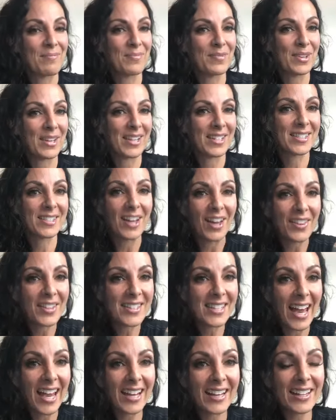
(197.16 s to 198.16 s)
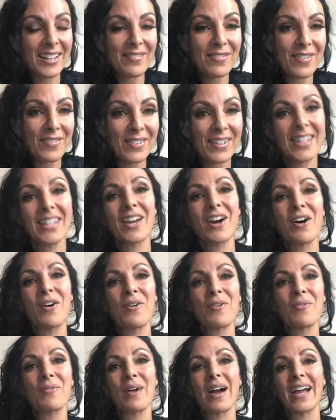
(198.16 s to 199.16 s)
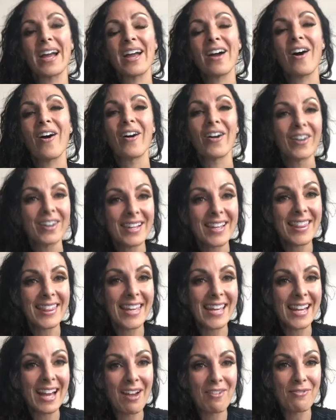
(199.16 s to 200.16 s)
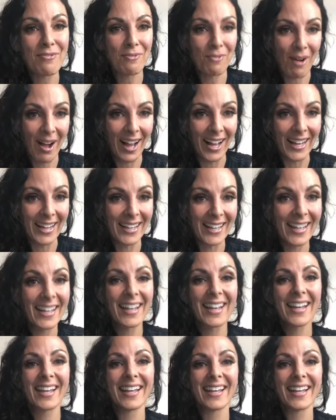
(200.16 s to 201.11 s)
You guys saw the title of the video, why I already think I've won.